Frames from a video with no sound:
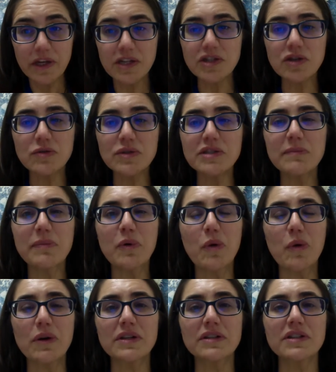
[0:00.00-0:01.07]
So it's
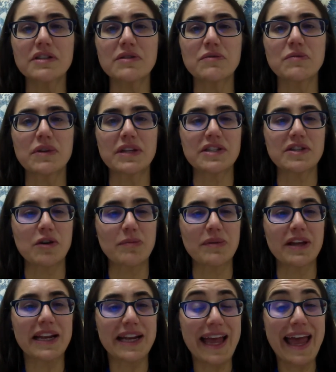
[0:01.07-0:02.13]
important to really start
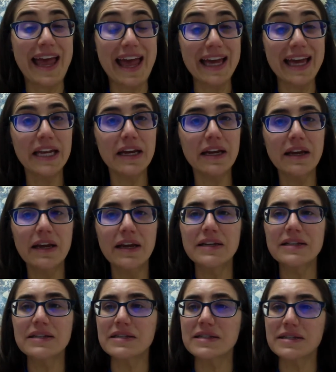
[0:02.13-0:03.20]
planning ahead.
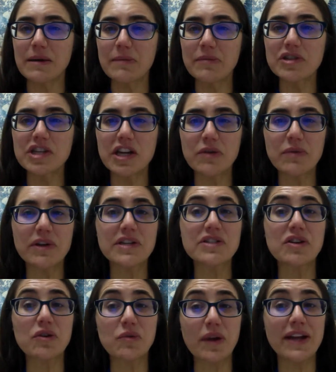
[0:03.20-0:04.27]
December, January is
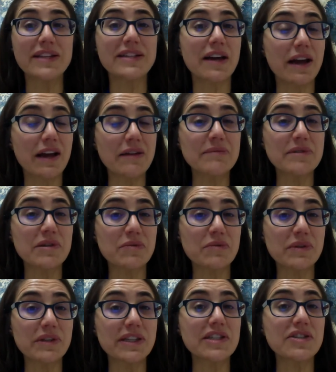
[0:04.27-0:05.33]
a great time to
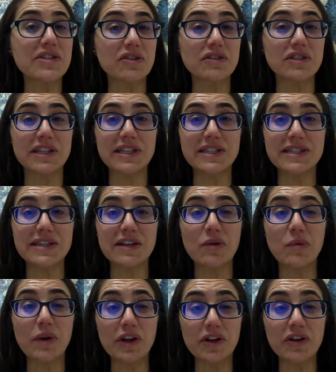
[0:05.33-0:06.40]
really start to consider
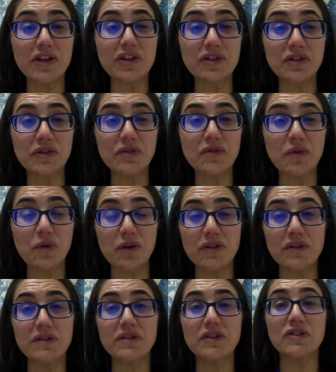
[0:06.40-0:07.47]
what you're going to do
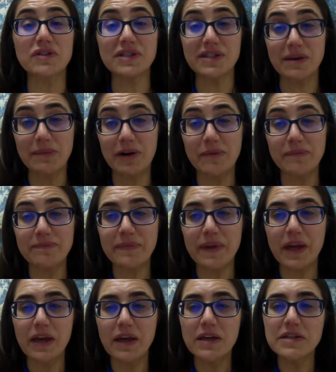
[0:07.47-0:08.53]
for your summer.
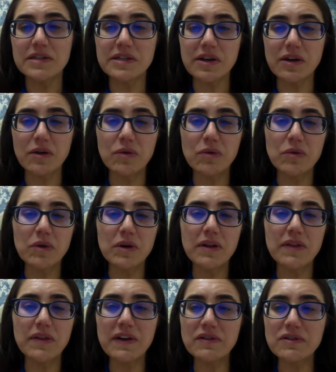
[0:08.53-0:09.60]
So
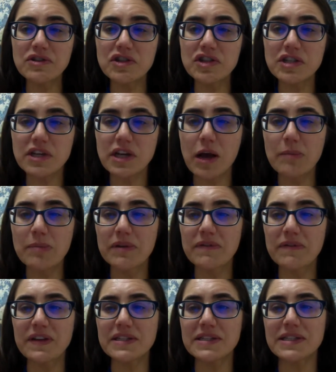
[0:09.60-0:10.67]
those are just a couple of
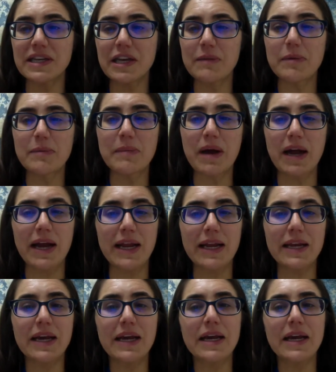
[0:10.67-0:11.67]
things to keep in mind.